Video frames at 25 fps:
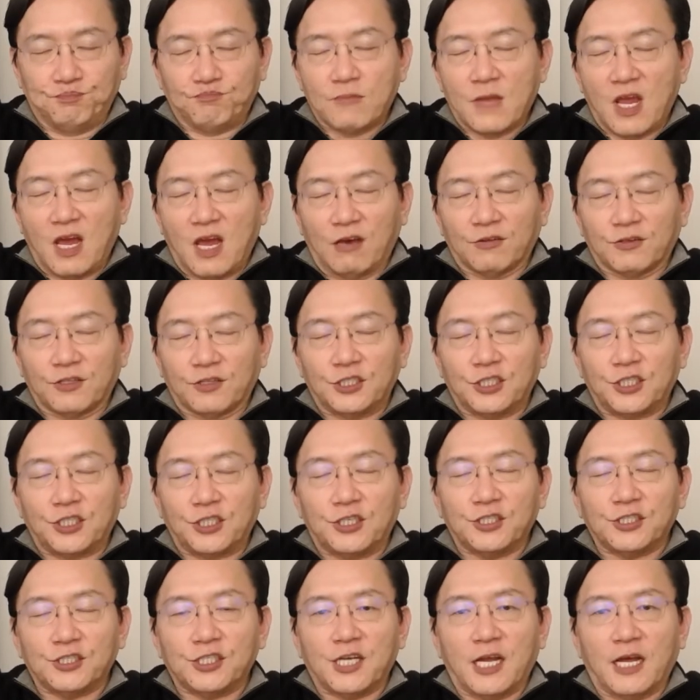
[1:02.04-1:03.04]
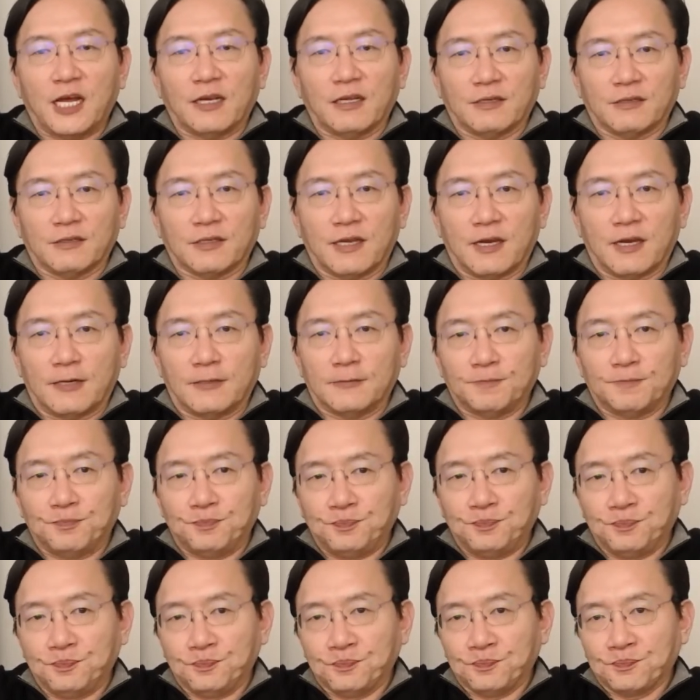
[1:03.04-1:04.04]
Health insurance is not healthcare.
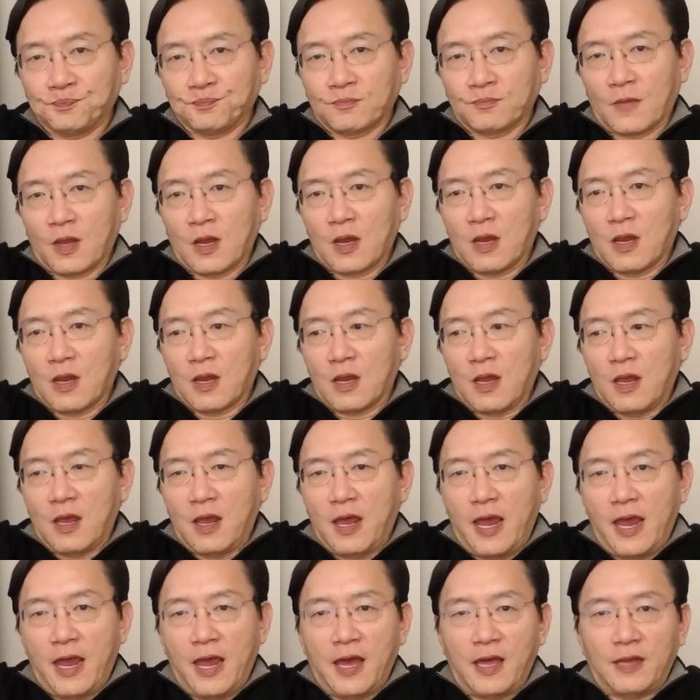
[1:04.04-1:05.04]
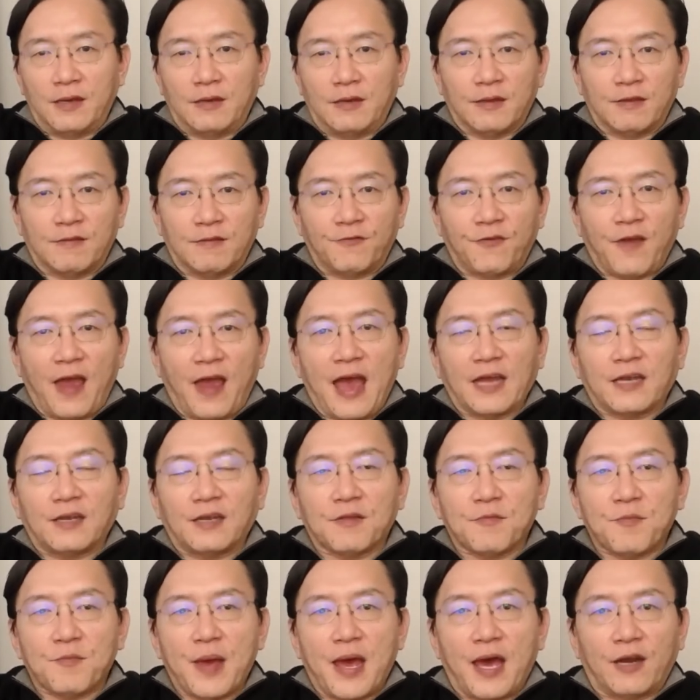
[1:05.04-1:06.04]
And the fact of
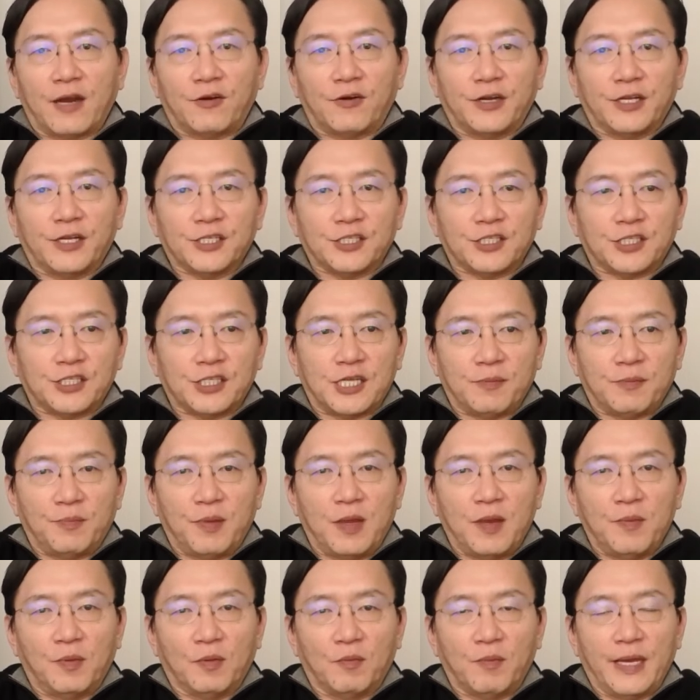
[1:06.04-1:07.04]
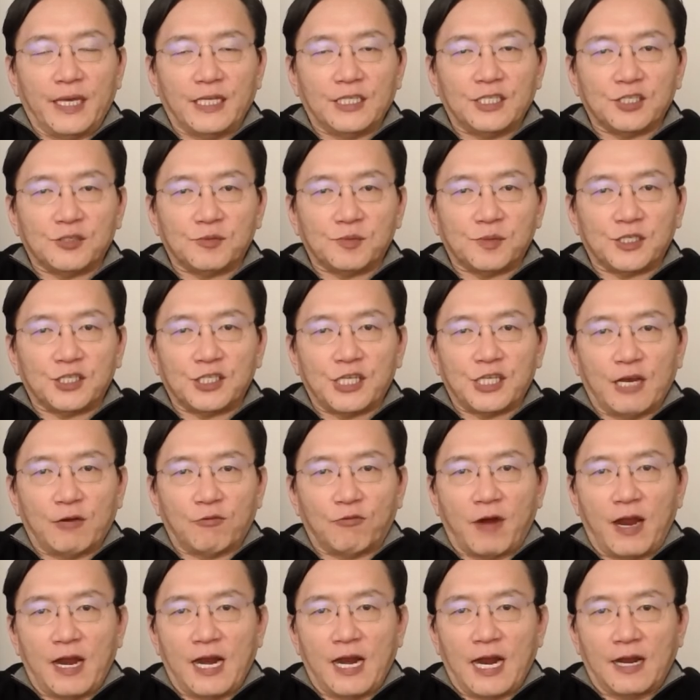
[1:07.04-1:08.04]
the matter is that people make this mistake
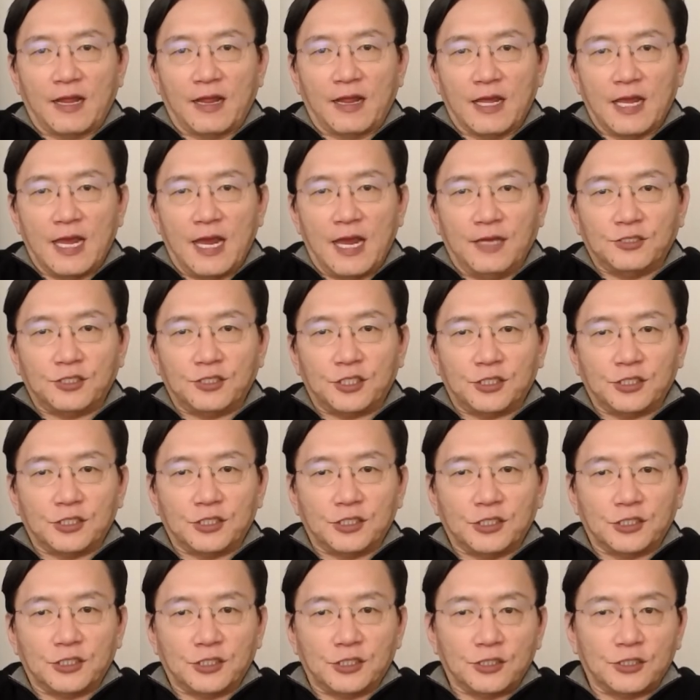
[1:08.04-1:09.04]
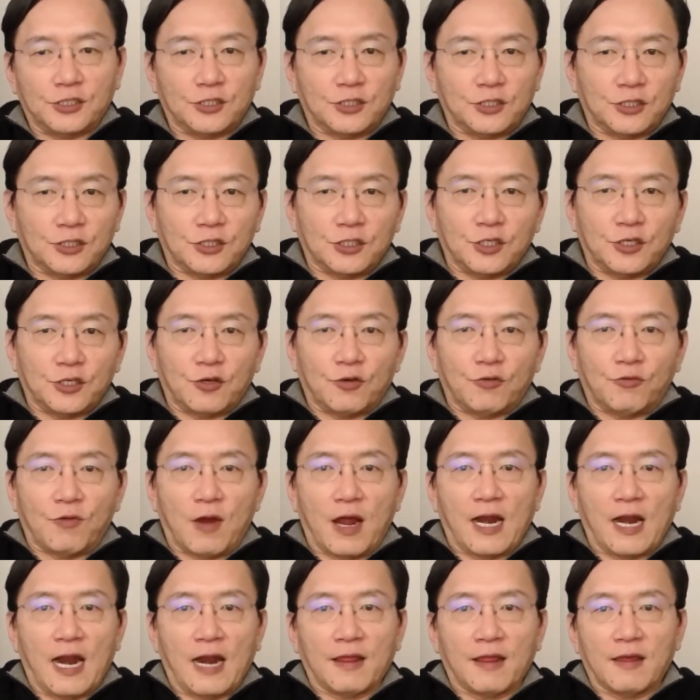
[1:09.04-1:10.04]
right out of the gate.
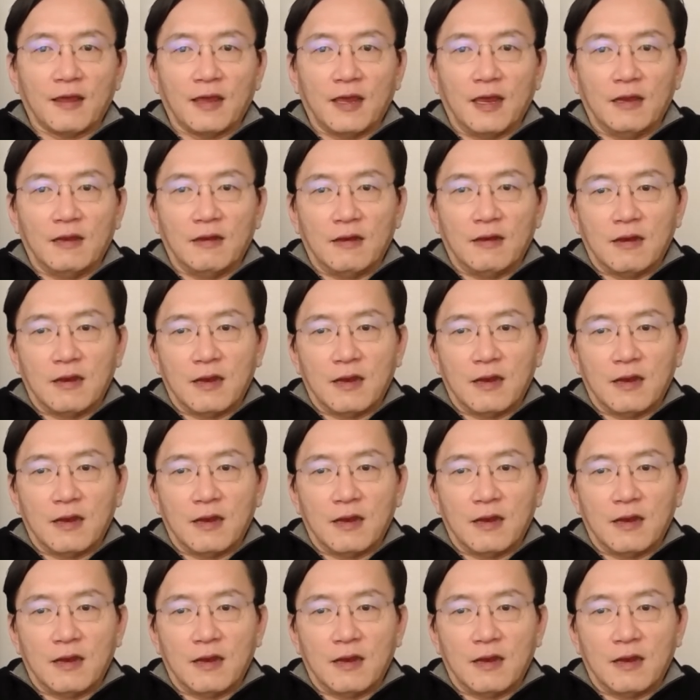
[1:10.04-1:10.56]
Right out of the gate.